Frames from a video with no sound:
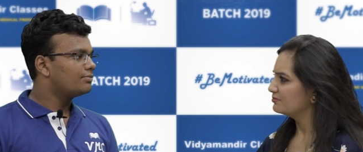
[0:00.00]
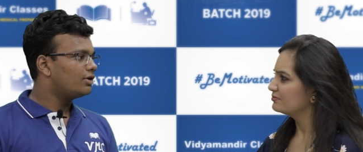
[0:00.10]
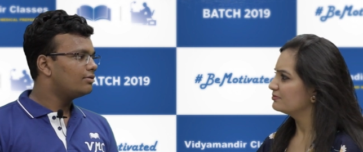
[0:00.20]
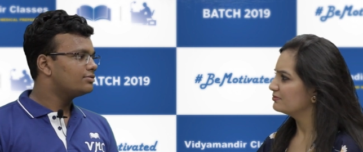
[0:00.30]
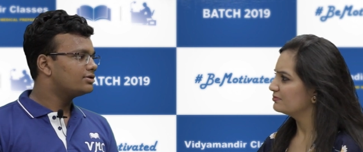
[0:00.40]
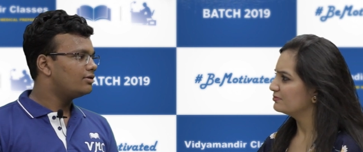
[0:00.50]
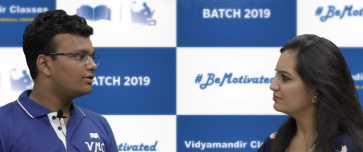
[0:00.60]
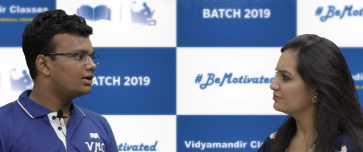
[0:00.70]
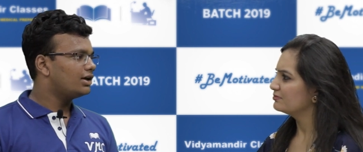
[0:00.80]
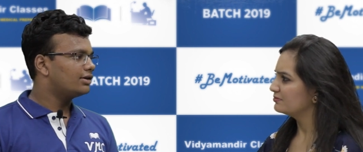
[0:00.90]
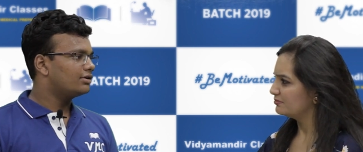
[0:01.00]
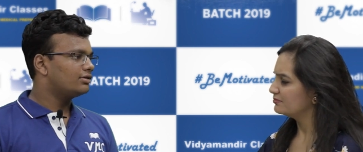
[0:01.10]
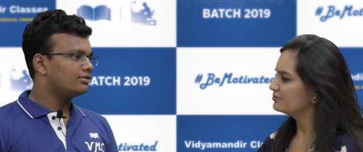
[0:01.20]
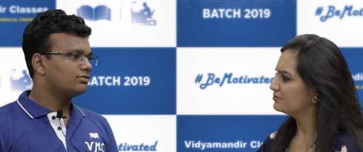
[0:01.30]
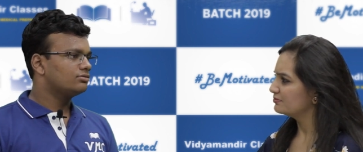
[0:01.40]
Speaker 1: some problem solving, like
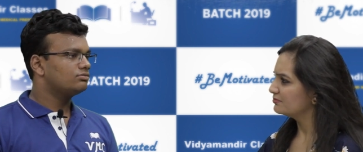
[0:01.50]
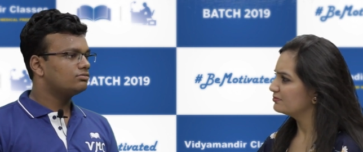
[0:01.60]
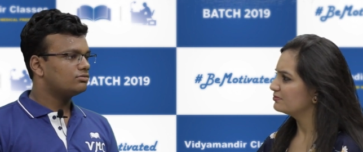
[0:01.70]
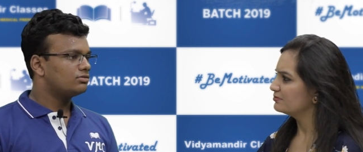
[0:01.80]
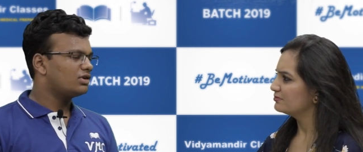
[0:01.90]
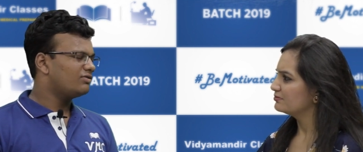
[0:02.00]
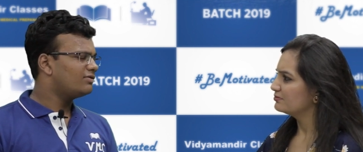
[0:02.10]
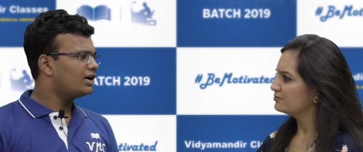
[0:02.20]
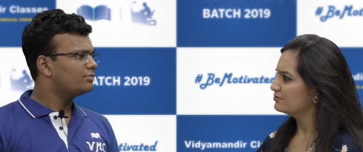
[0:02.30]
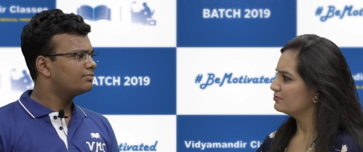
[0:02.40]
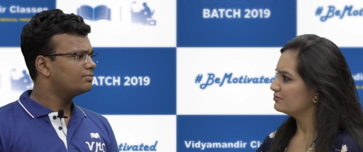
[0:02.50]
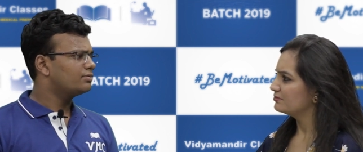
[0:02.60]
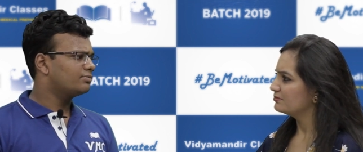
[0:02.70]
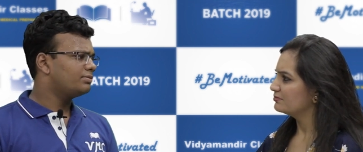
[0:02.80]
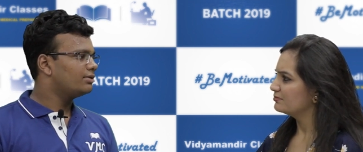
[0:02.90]
one
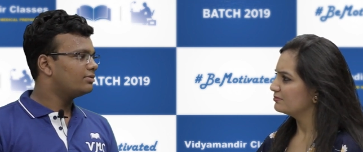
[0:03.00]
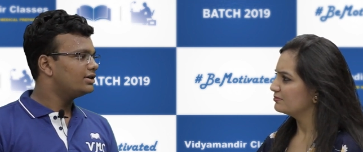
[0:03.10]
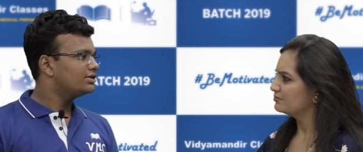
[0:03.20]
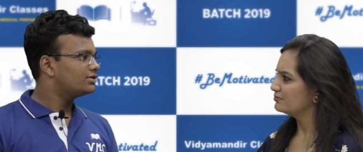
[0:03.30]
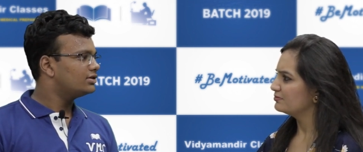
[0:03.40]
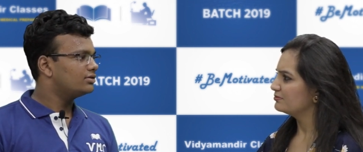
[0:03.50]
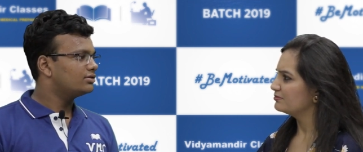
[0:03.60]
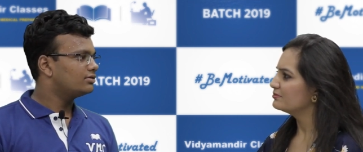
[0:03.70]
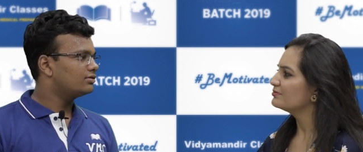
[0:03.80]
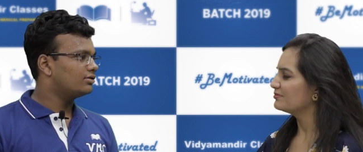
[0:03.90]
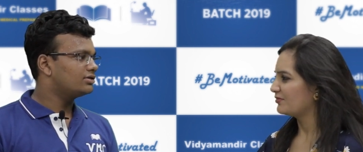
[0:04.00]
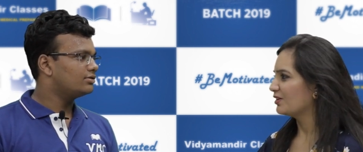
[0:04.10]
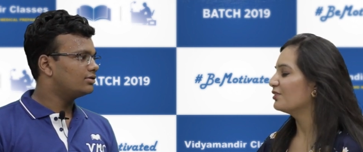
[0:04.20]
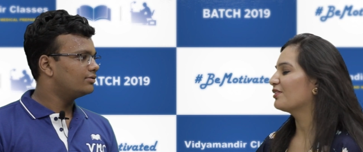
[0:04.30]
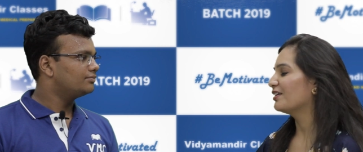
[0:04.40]
paper each time.
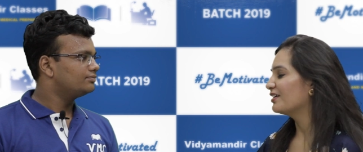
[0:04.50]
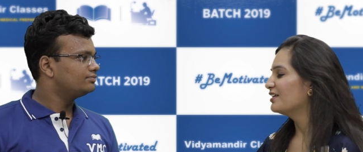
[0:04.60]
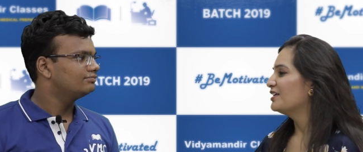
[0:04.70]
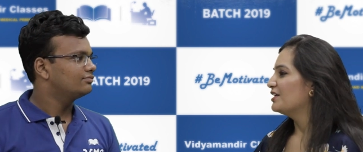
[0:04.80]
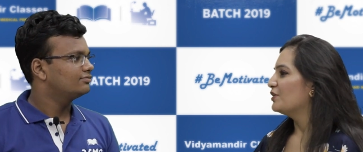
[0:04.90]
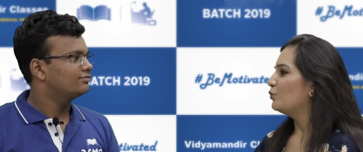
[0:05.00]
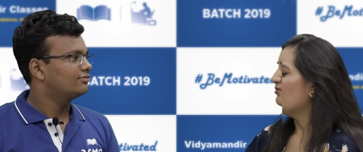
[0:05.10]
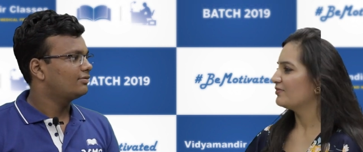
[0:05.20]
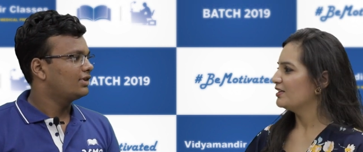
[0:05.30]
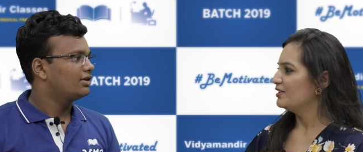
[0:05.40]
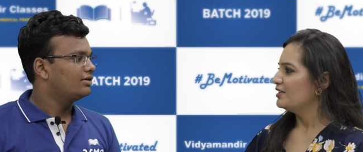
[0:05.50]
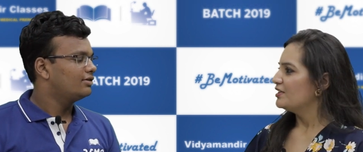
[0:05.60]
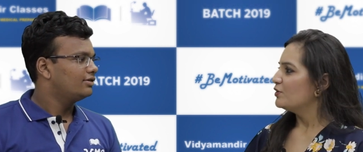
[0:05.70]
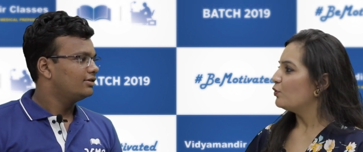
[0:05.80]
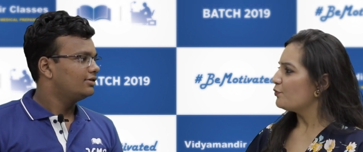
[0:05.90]
Also. Okay.
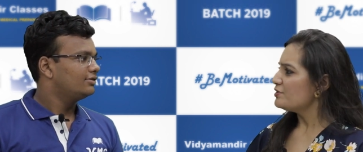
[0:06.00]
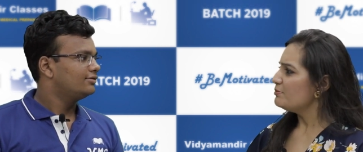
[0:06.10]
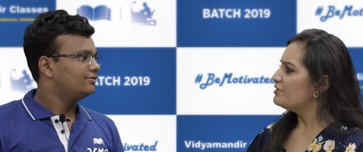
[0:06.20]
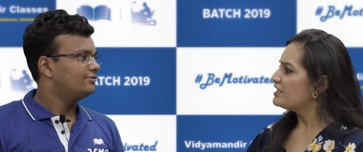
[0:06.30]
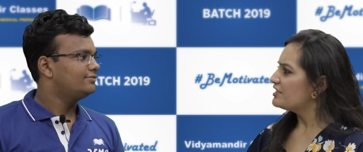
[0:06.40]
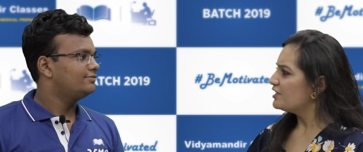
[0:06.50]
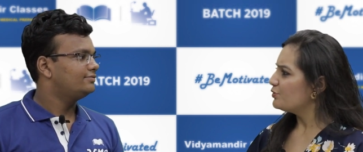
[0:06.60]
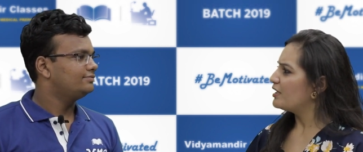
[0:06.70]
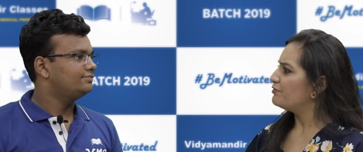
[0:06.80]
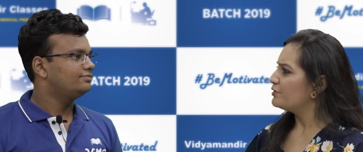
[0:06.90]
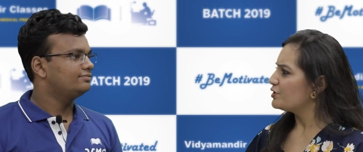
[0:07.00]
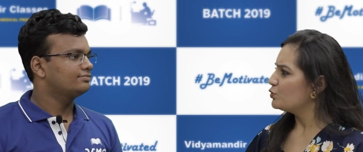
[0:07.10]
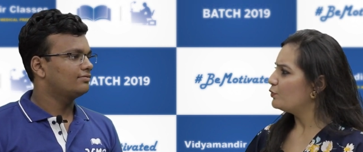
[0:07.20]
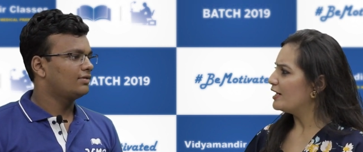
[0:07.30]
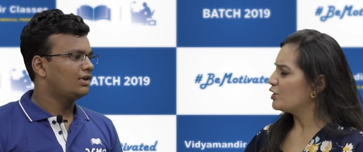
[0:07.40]
Speaker 2: What was the material you referred
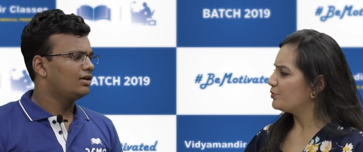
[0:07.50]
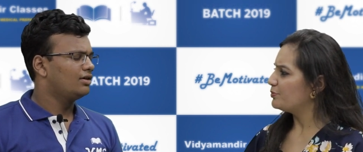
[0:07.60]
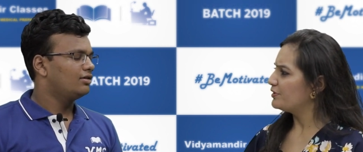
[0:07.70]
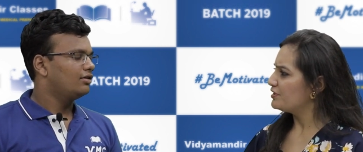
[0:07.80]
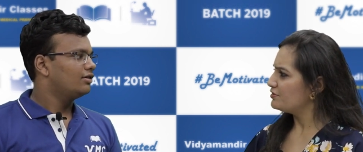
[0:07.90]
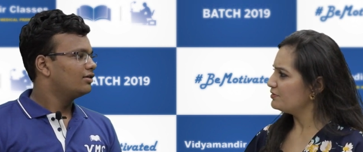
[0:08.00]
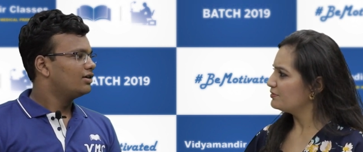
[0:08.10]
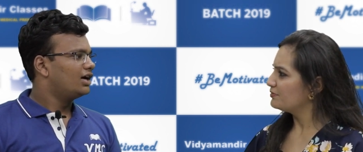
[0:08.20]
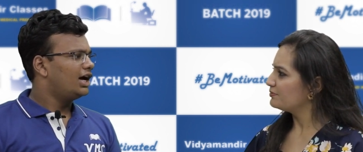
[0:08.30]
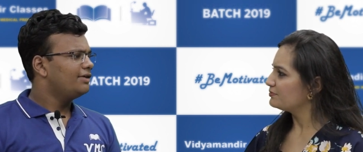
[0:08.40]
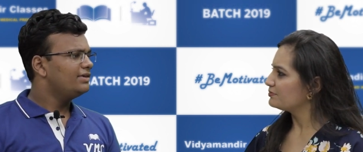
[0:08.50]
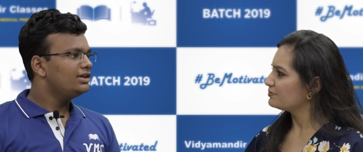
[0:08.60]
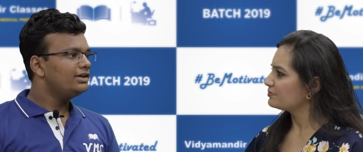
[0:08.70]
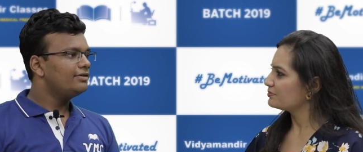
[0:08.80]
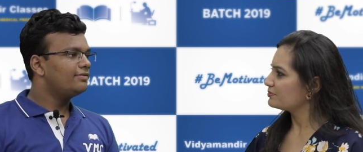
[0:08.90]
to while your preparation?
Speaker 1: I
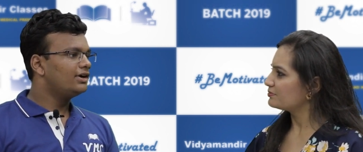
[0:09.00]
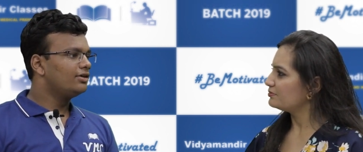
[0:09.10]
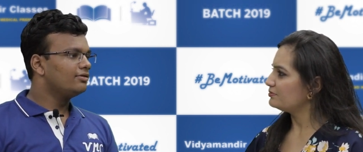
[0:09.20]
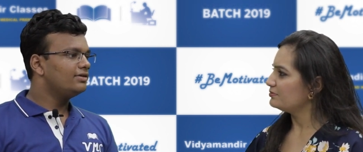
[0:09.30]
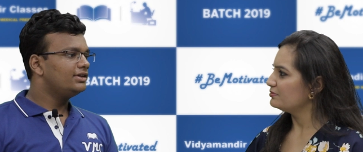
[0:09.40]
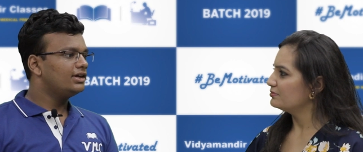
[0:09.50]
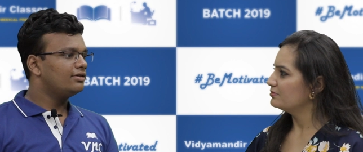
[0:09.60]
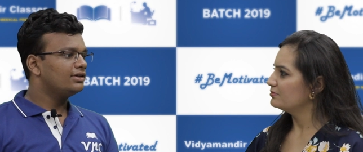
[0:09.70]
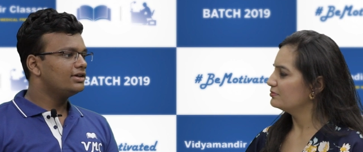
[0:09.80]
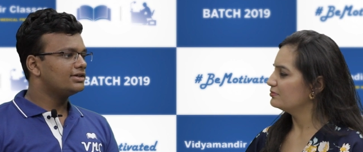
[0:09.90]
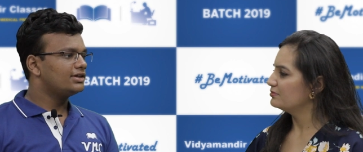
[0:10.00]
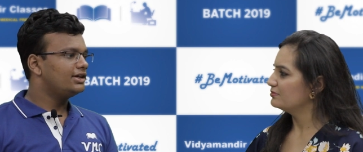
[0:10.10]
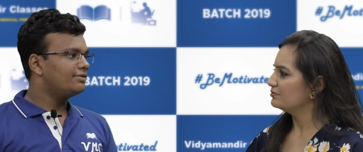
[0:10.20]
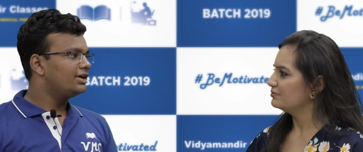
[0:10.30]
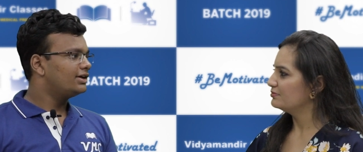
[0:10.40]
mainly referred to Vidyamandir's
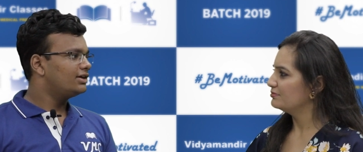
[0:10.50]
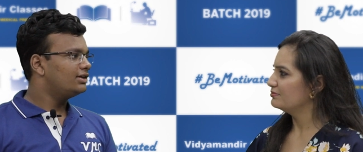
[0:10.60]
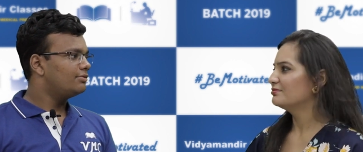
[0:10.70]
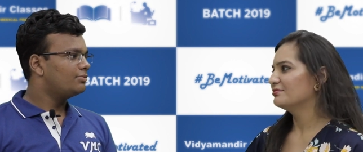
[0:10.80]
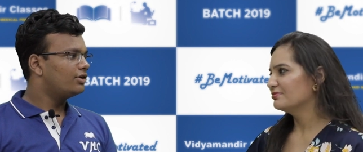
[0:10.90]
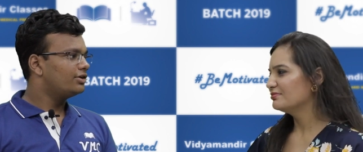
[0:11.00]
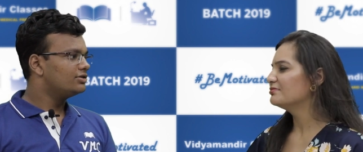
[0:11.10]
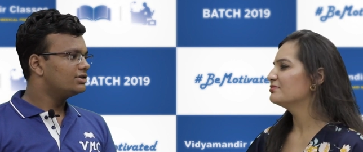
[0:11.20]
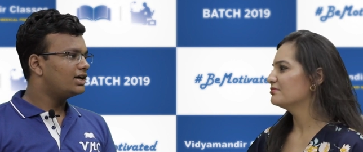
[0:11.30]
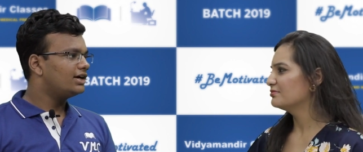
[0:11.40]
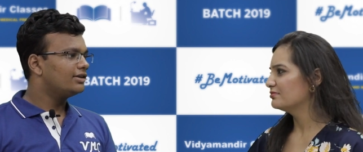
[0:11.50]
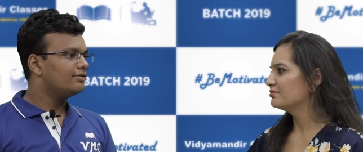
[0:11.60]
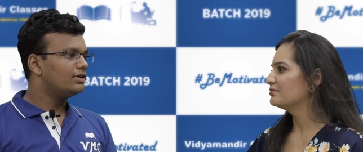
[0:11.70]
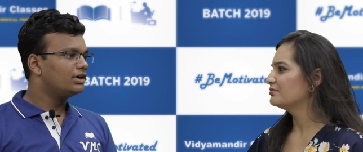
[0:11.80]
study material, the modules and the